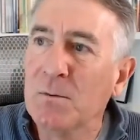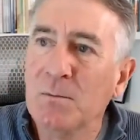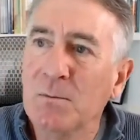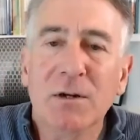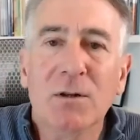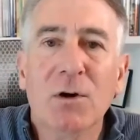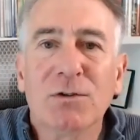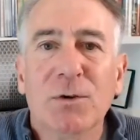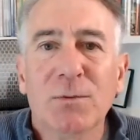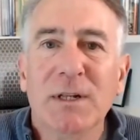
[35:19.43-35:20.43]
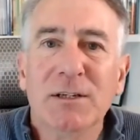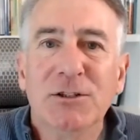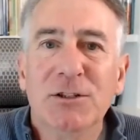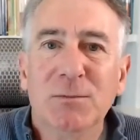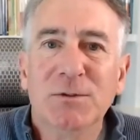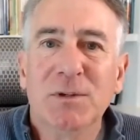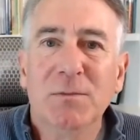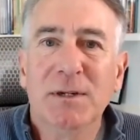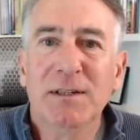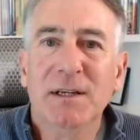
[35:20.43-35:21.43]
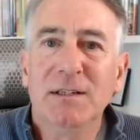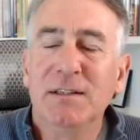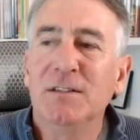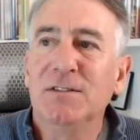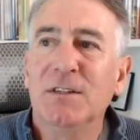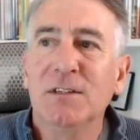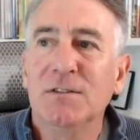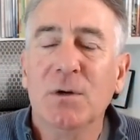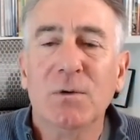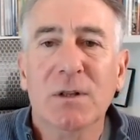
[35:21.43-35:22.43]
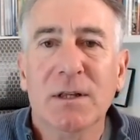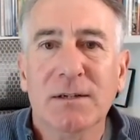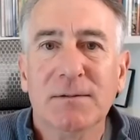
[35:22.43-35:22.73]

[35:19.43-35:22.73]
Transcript: be in a long-term relationship with somebody that these things don't click.